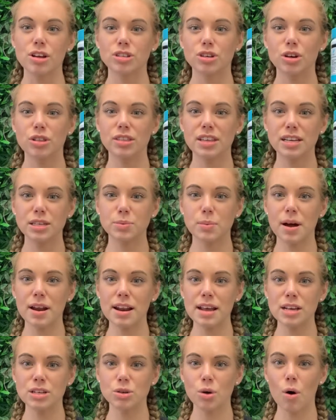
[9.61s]
So this
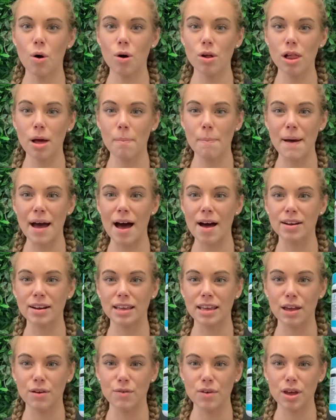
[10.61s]
one is all
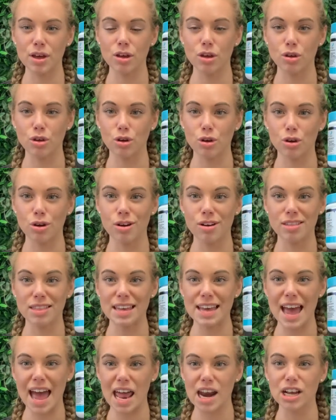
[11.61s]
about giving you
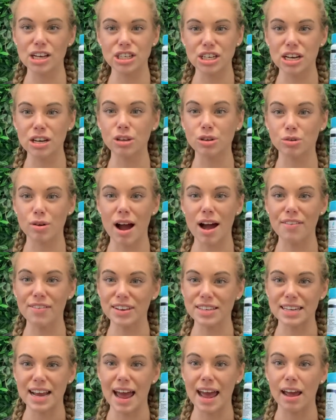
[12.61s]
the energy throughout
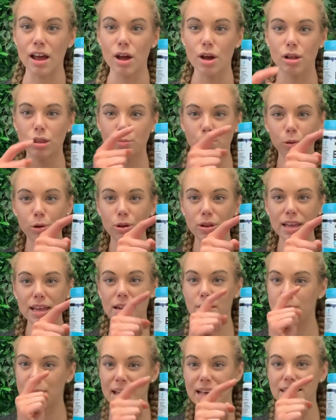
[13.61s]
the day. Blue
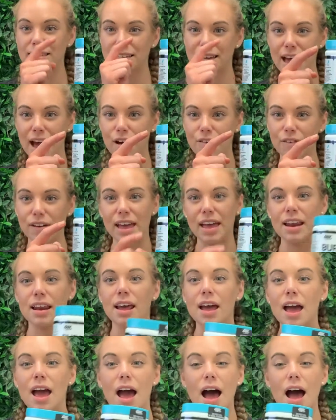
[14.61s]
lid means caffeine.